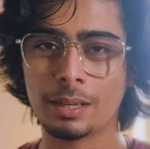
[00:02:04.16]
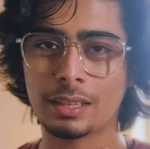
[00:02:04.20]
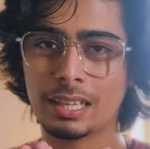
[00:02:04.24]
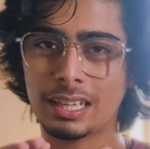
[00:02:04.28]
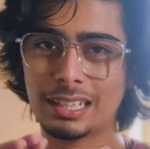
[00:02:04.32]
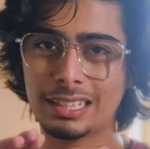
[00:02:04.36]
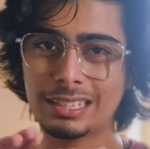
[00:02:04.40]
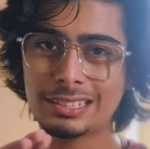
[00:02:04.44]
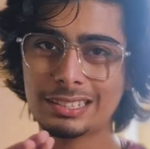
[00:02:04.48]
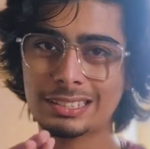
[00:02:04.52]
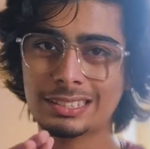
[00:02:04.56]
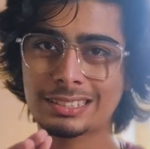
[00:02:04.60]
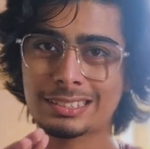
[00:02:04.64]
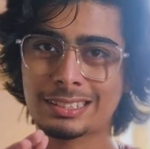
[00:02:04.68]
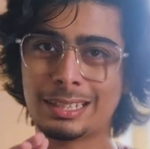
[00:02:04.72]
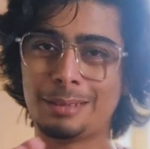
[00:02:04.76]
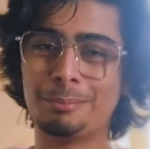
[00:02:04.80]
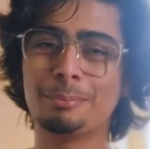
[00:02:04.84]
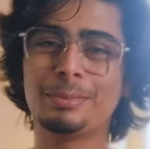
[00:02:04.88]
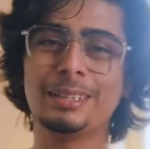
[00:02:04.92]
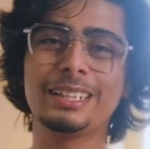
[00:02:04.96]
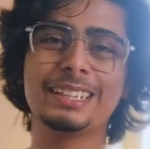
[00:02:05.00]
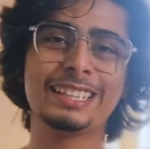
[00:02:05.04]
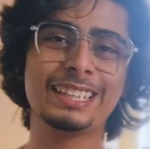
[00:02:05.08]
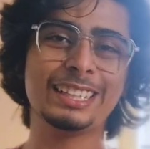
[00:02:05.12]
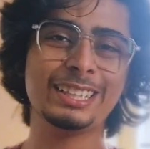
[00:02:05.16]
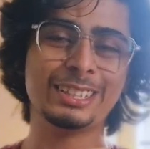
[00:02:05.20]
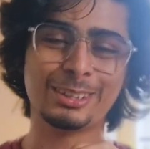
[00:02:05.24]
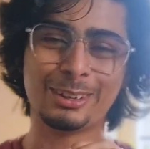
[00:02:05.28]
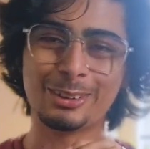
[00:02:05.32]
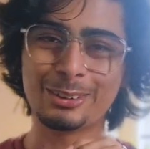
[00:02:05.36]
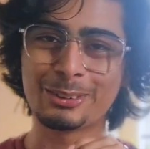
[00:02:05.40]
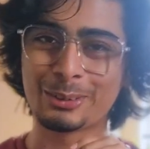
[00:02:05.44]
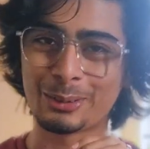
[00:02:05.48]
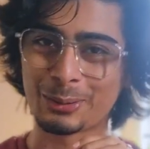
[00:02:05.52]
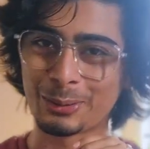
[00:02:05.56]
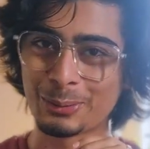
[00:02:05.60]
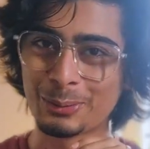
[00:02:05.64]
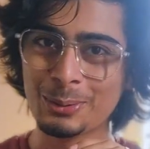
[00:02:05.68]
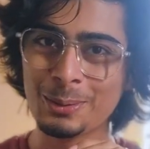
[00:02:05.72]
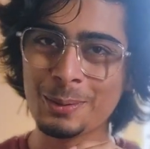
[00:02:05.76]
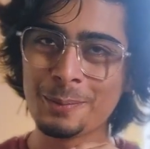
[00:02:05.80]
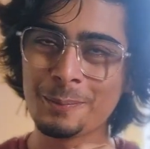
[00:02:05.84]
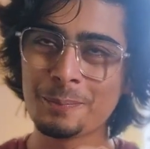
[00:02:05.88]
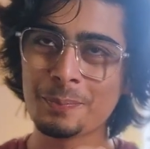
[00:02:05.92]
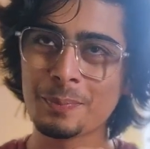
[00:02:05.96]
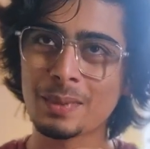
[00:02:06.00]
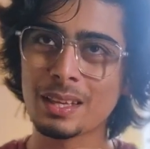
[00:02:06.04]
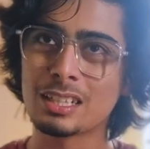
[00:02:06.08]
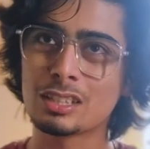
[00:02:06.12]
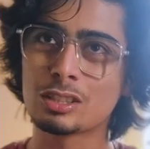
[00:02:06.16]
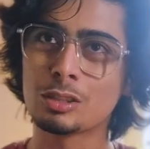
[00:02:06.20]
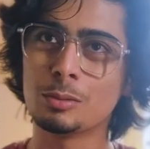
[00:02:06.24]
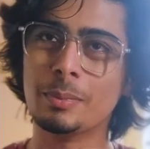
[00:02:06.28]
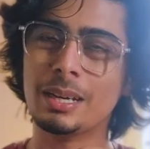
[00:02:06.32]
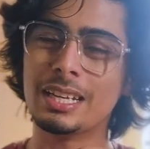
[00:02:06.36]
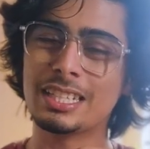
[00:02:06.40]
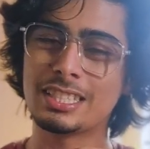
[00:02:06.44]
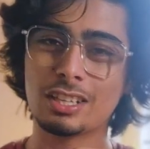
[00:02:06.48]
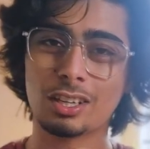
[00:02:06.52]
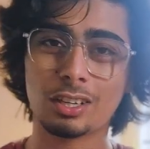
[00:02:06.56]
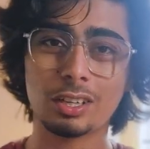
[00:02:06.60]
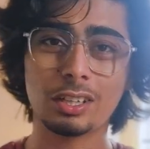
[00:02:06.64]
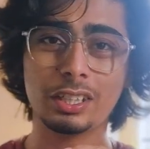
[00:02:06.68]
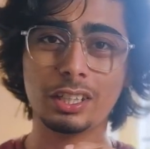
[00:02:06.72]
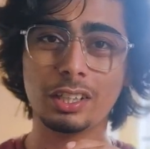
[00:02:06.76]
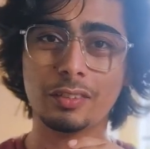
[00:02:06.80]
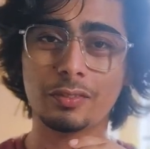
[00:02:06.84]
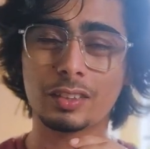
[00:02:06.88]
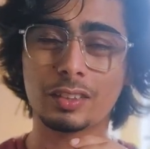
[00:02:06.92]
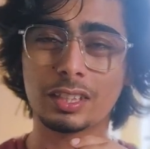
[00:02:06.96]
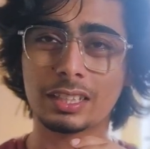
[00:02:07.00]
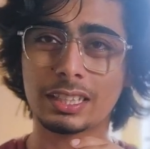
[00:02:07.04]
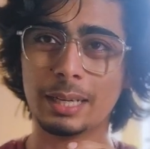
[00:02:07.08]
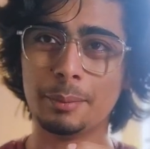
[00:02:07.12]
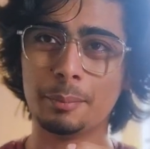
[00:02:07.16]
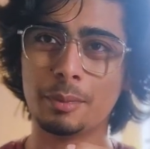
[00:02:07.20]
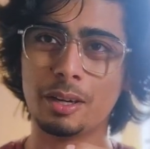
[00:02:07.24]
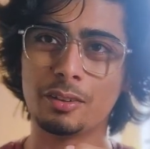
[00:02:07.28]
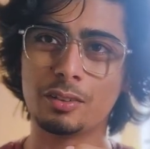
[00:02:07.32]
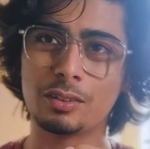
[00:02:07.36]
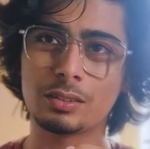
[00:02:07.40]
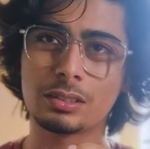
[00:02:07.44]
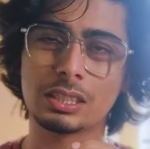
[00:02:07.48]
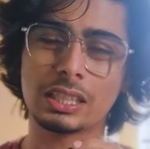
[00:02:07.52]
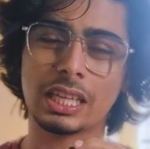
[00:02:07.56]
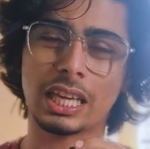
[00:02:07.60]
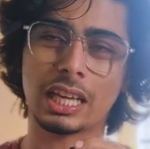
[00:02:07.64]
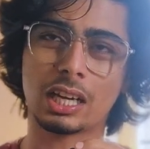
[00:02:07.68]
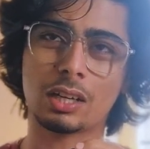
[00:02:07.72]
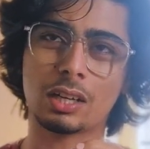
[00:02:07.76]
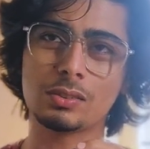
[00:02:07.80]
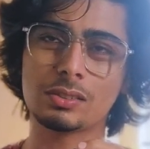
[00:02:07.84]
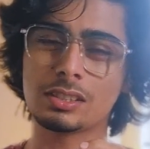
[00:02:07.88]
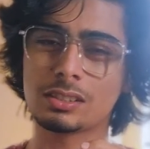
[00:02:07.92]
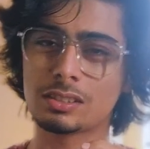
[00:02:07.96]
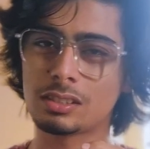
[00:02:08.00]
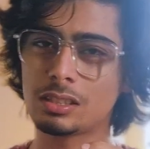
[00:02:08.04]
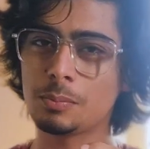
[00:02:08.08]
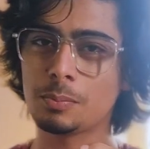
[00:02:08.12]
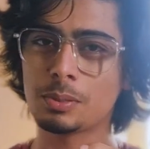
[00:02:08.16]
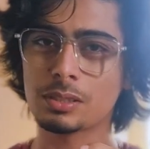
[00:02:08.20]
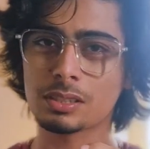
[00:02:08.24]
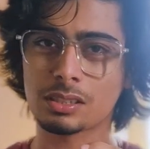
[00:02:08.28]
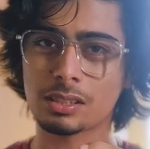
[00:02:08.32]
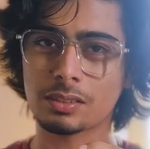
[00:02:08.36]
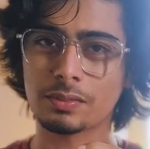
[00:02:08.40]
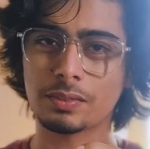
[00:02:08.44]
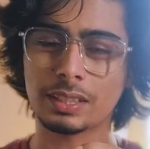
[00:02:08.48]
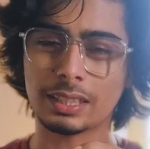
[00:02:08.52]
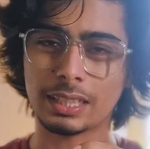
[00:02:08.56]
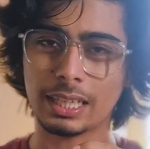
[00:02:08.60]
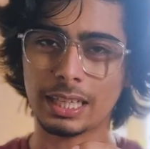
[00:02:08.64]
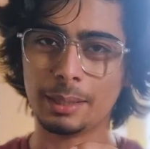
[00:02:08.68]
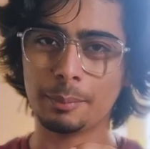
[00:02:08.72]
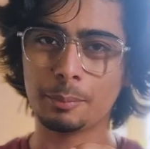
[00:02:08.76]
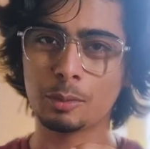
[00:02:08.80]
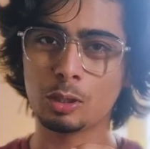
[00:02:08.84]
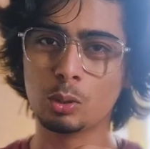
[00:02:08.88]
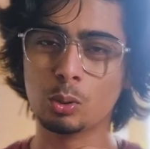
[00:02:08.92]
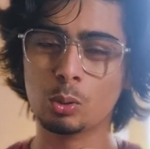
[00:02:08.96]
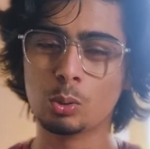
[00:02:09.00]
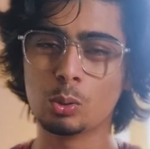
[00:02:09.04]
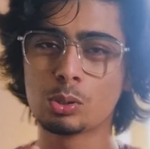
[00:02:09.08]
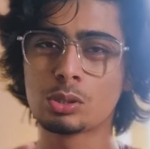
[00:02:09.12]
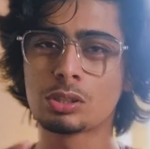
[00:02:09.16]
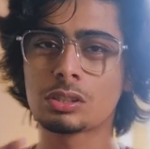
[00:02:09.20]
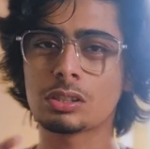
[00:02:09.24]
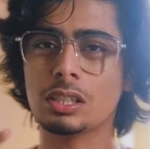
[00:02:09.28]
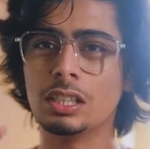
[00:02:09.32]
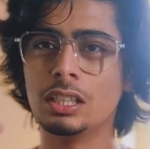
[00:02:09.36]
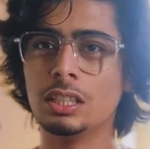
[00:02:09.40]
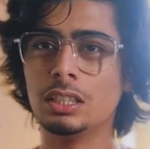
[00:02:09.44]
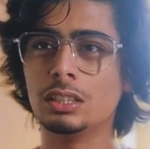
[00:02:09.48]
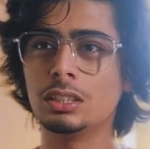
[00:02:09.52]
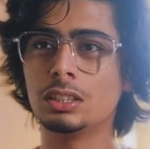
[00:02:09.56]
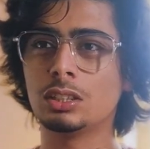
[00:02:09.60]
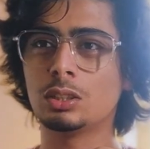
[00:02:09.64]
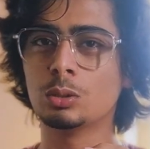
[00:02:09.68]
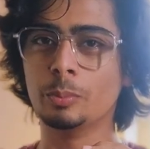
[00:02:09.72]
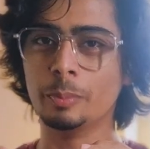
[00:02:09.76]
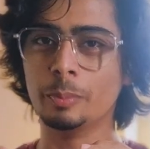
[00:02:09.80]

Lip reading: that is completely not true. So majority of the time, I would say around 60% of the time goes into